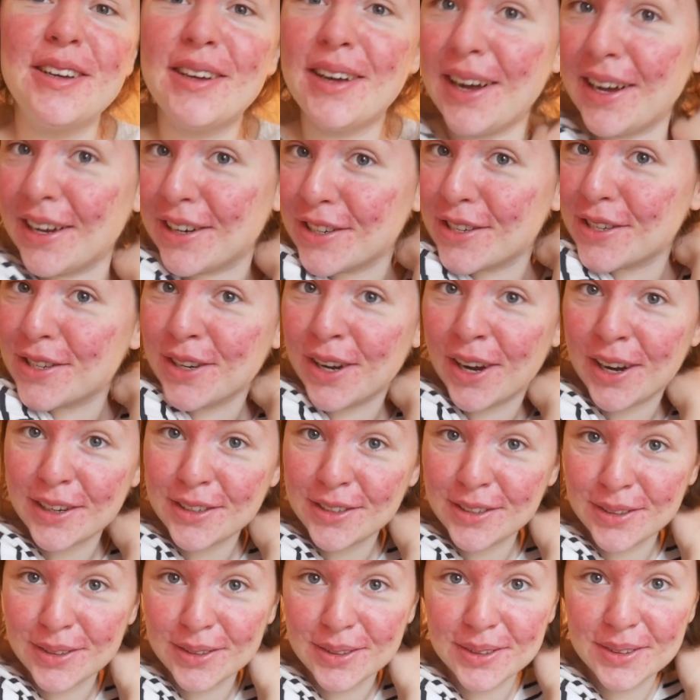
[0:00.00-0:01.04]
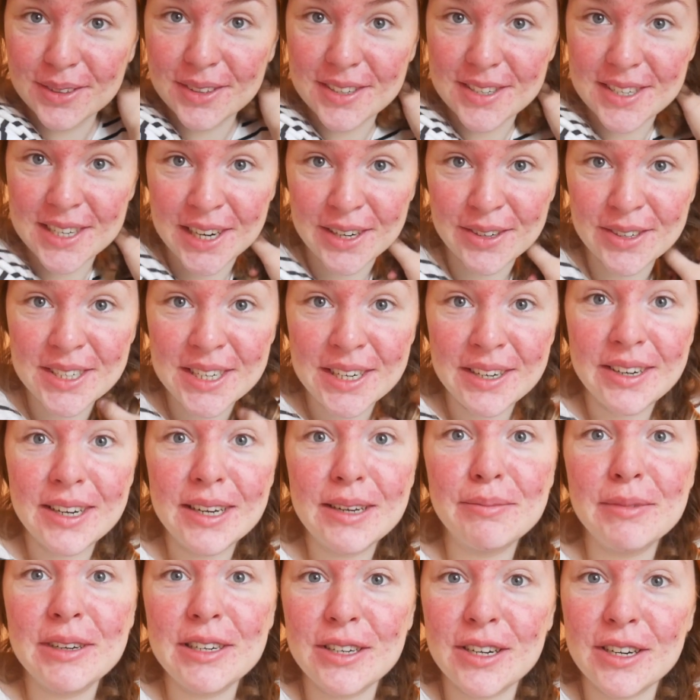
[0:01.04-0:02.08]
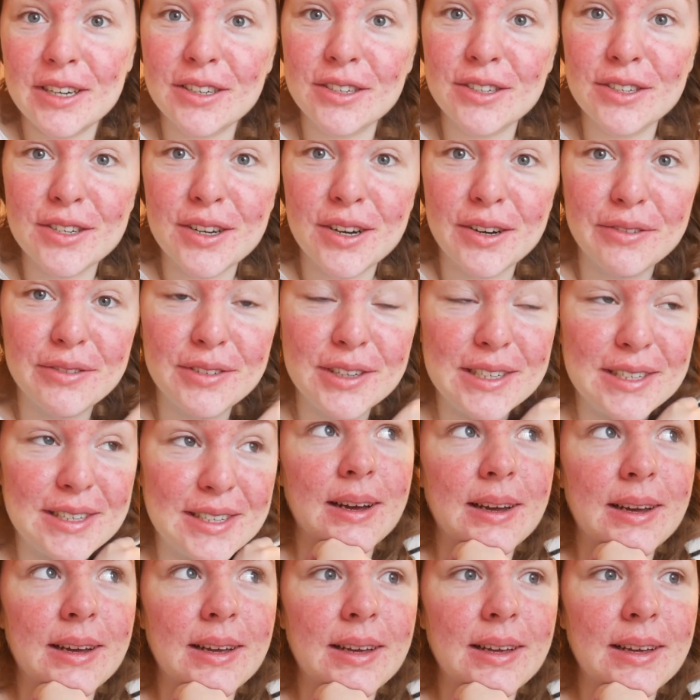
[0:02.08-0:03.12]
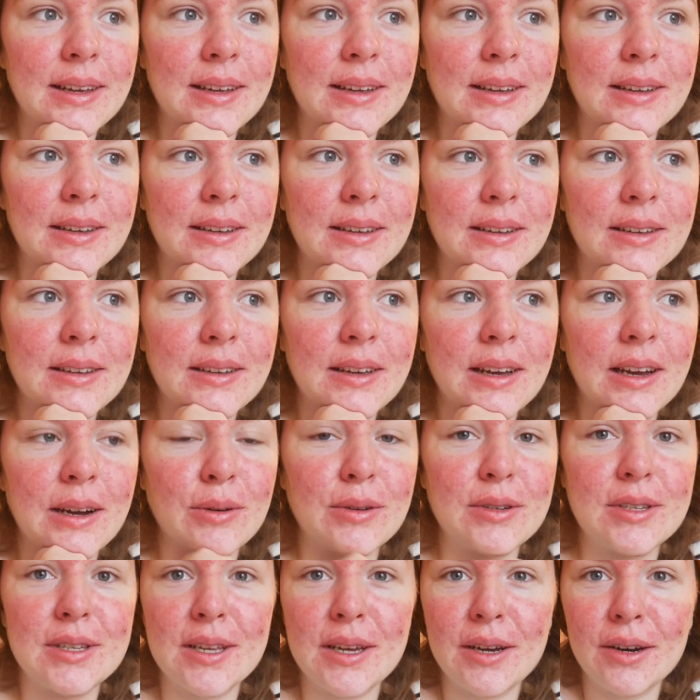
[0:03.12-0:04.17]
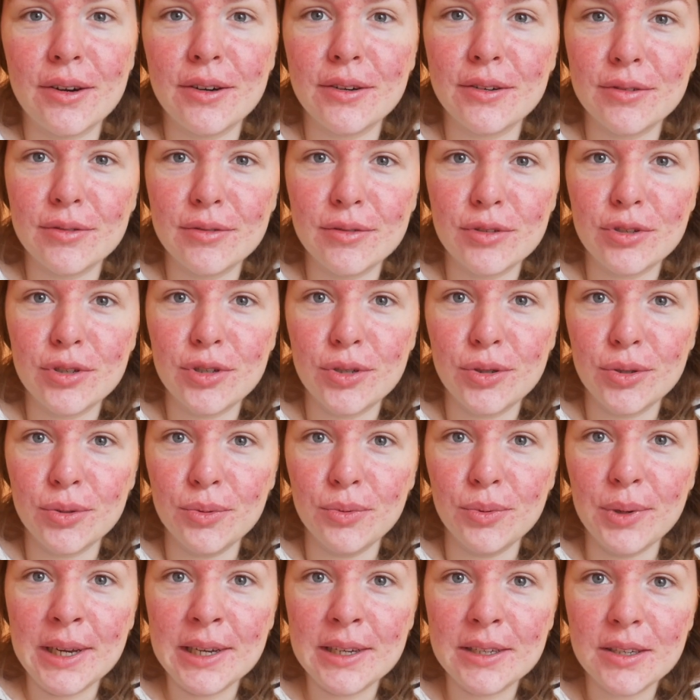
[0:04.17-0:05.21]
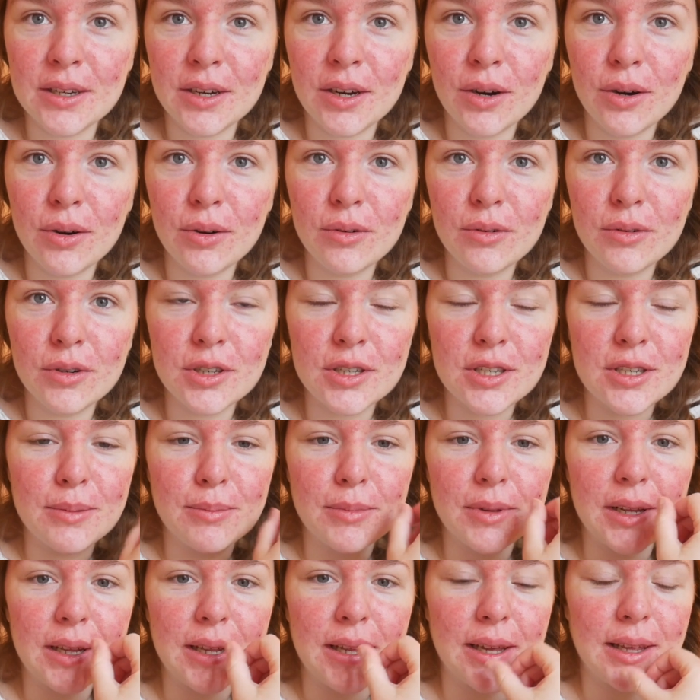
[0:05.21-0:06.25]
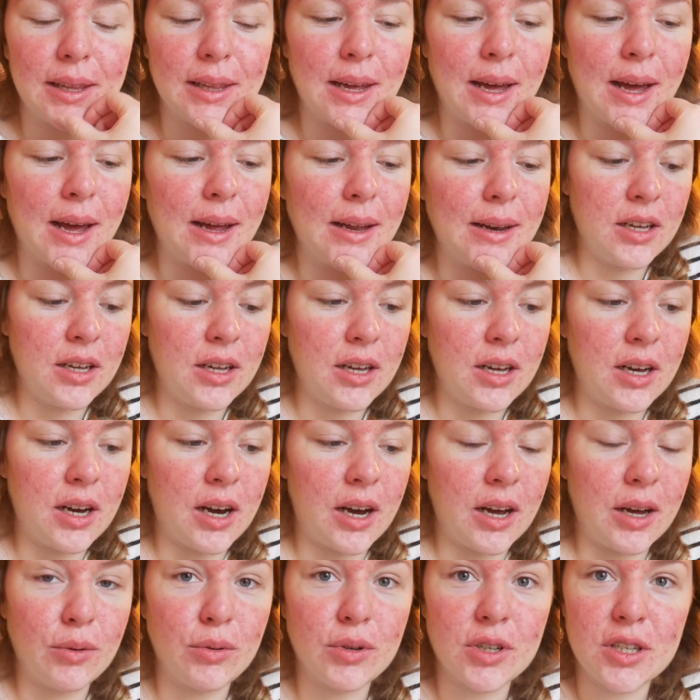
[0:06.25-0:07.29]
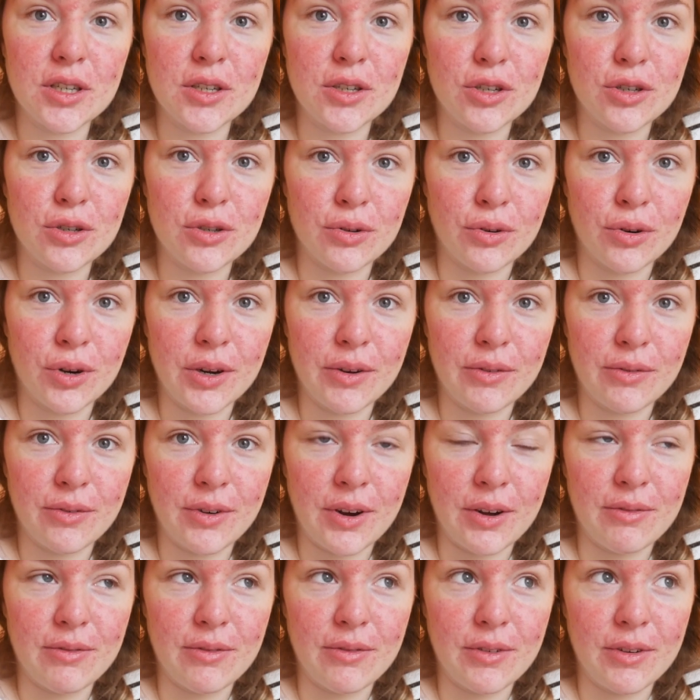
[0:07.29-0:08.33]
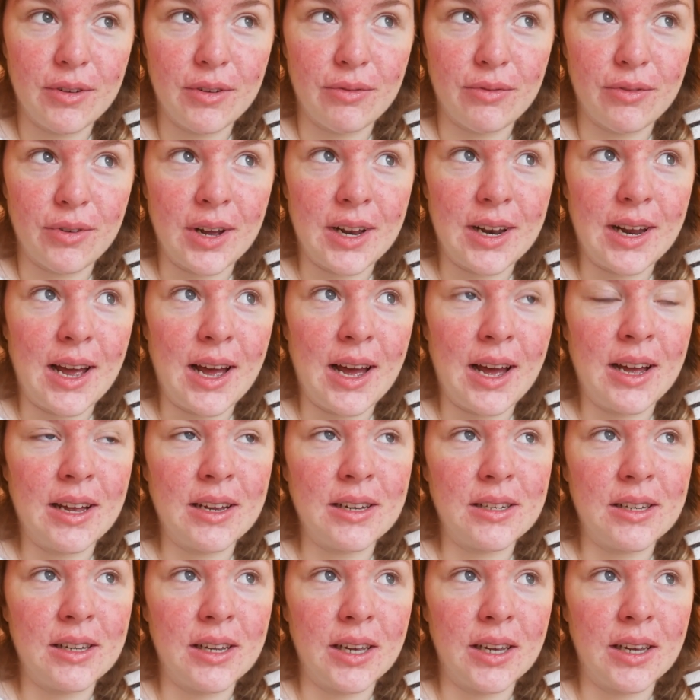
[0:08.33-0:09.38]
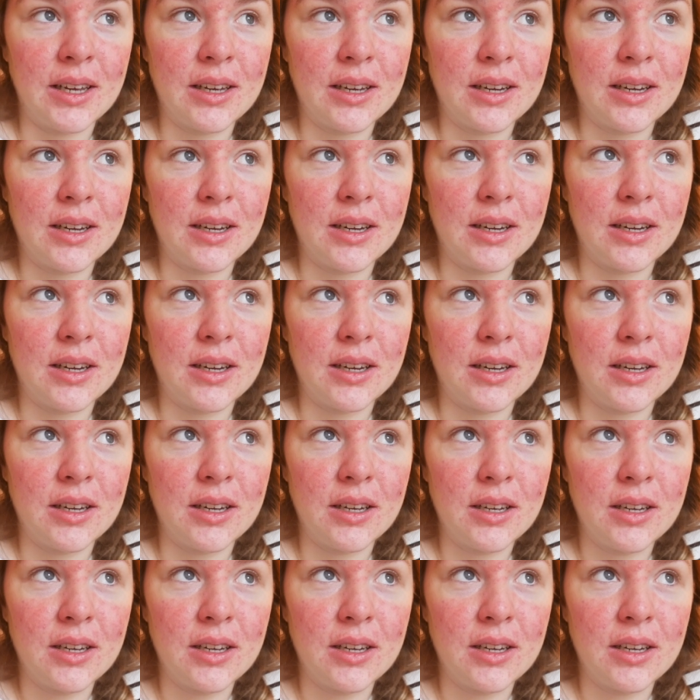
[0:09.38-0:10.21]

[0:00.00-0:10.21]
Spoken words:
I just talked to the secretary at my doctor's office. I was there 2 weeks ago or something like that. I wasn't sure if I'd had like a